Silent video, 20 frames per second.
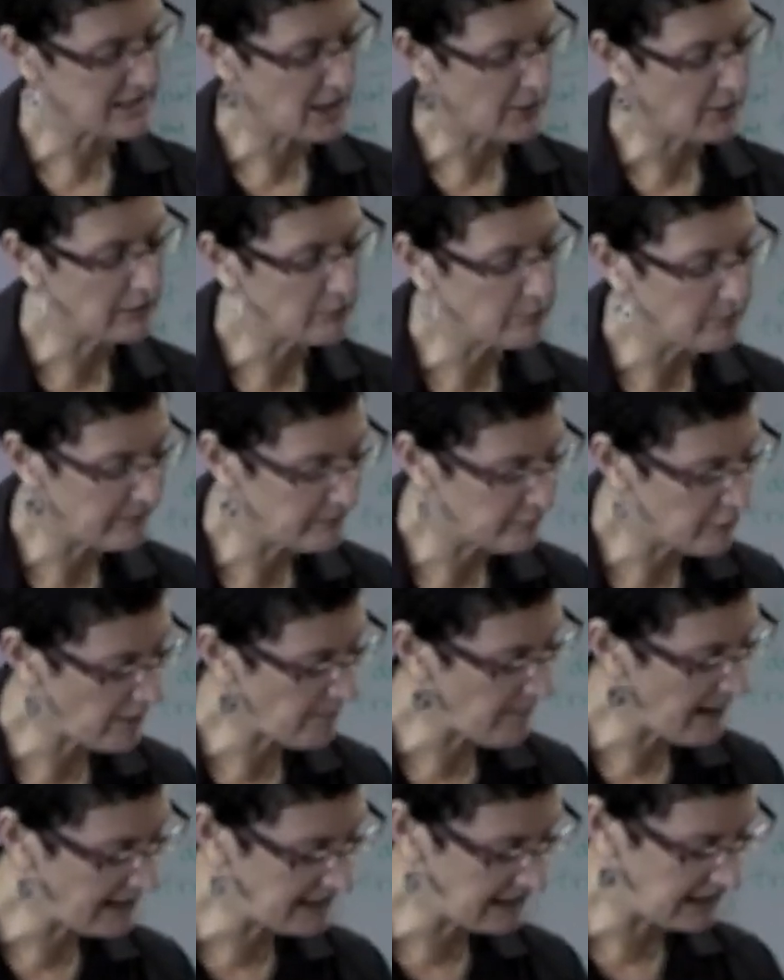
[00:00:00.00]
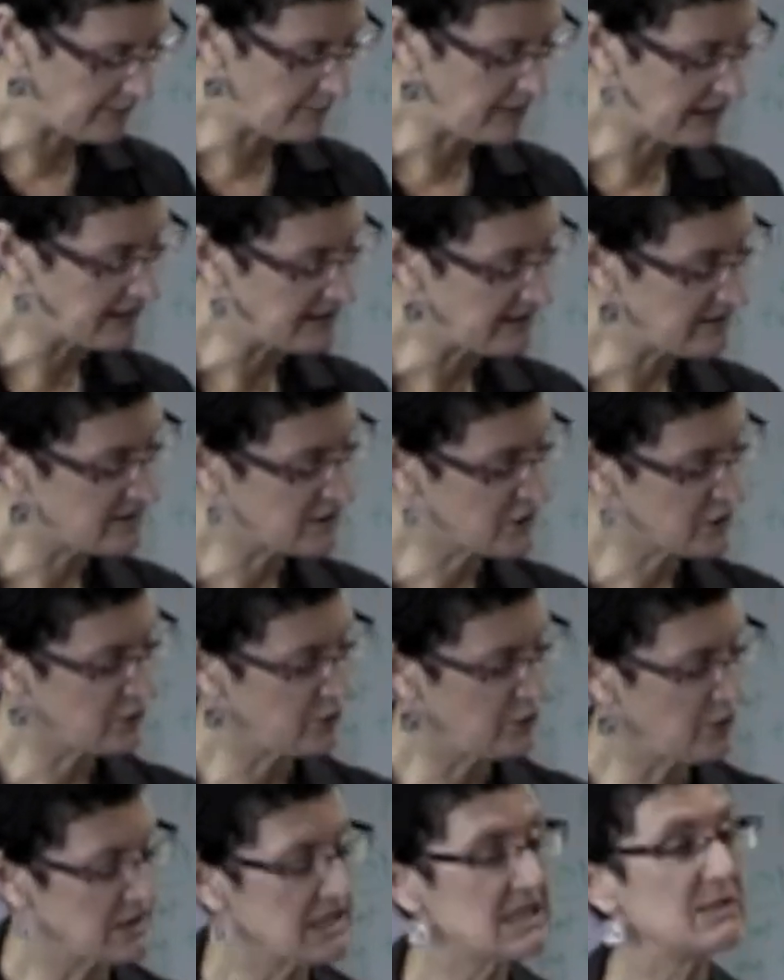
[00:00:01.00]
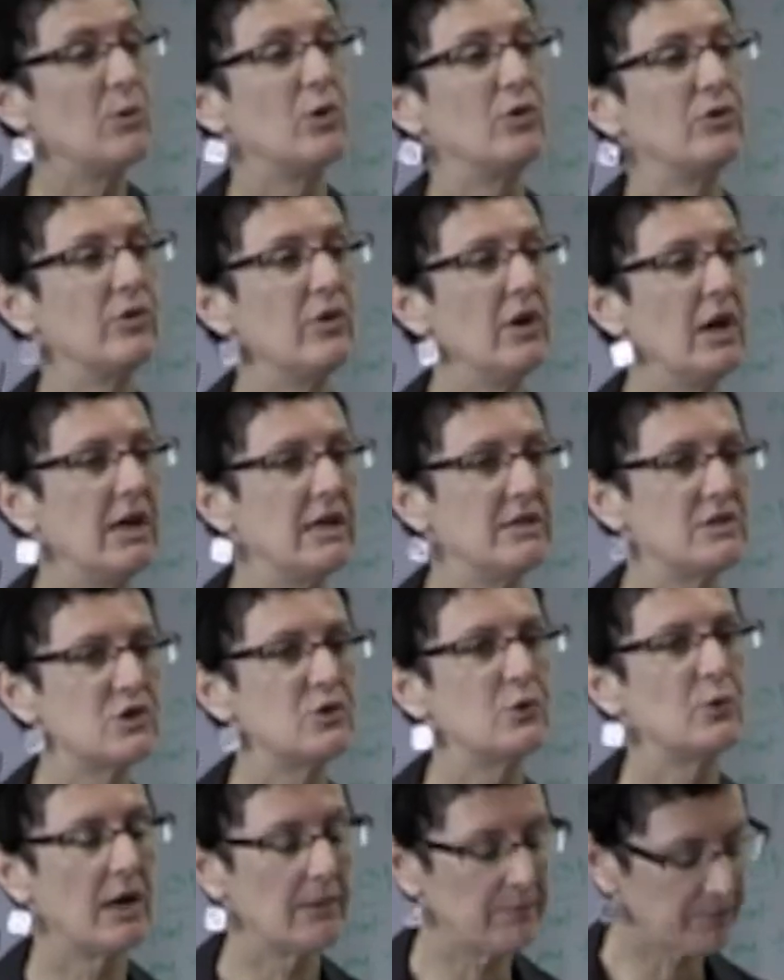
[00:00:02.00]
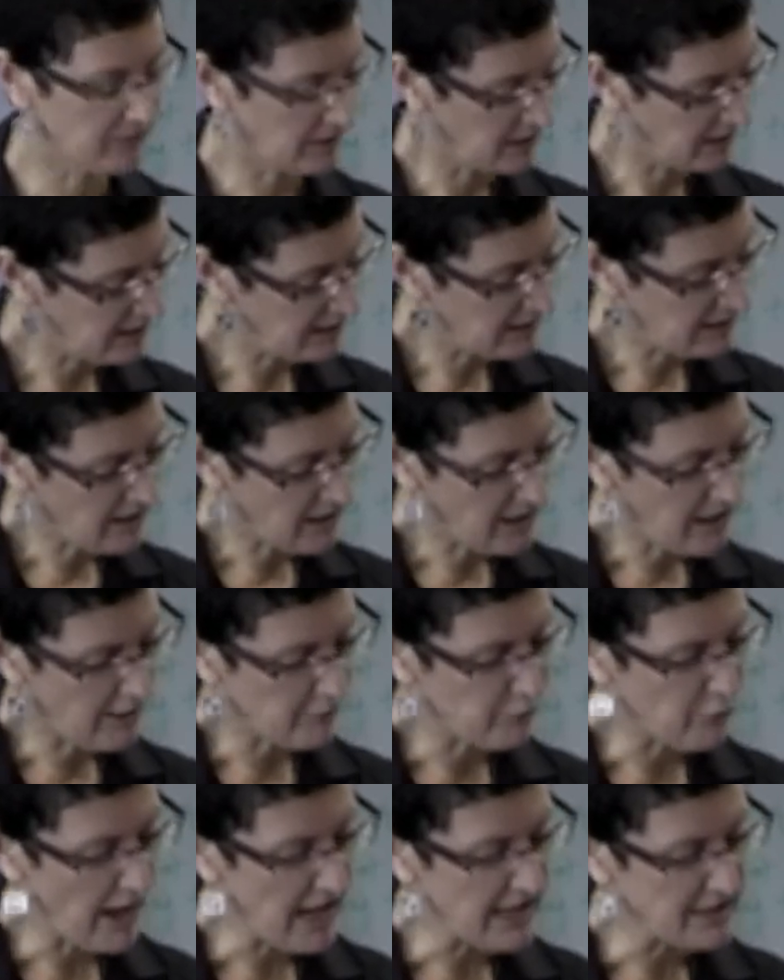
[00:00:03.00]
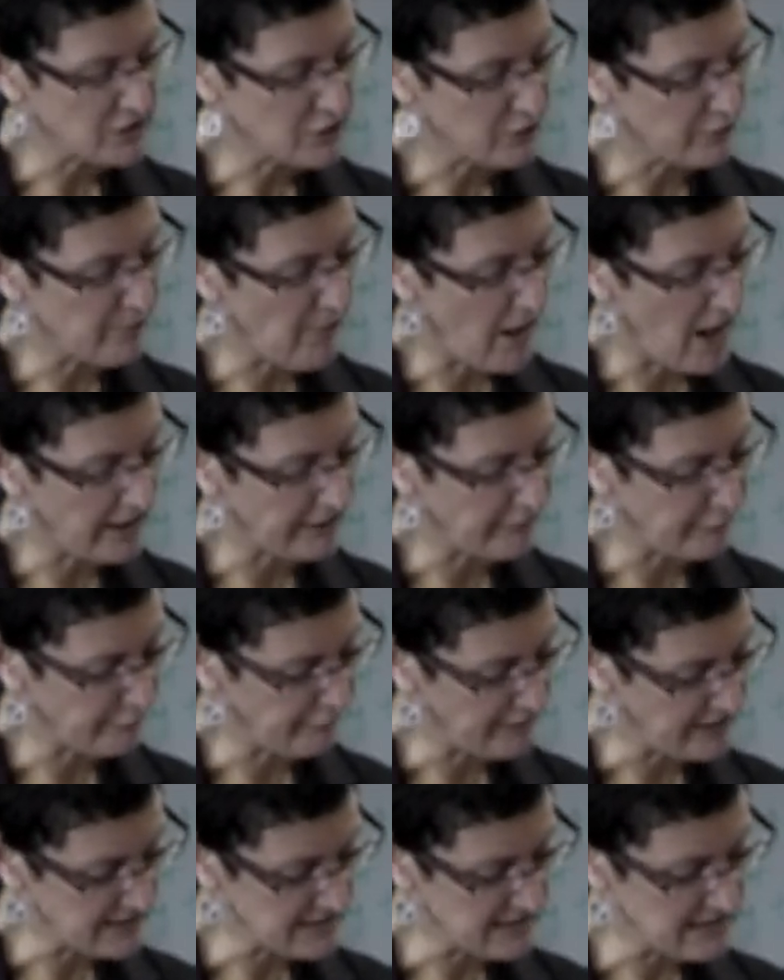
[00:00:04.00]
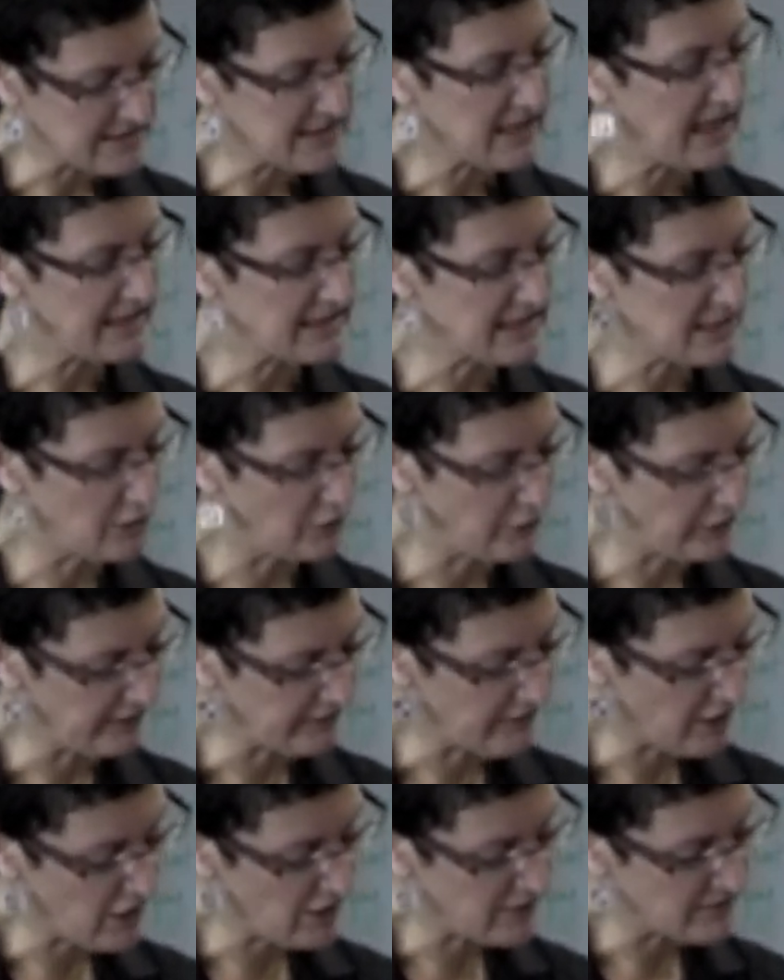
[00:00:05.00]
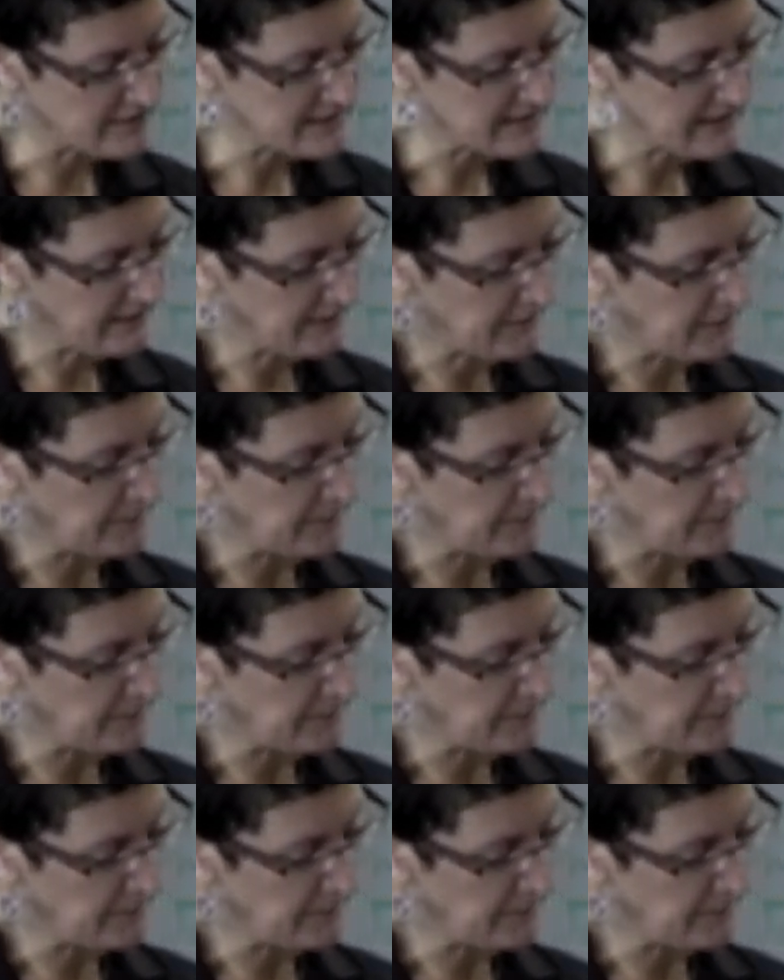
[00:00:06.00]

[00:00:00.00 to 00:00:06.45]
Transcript: So it'll remain limited to a small, to um, a range of minor offences excluding those.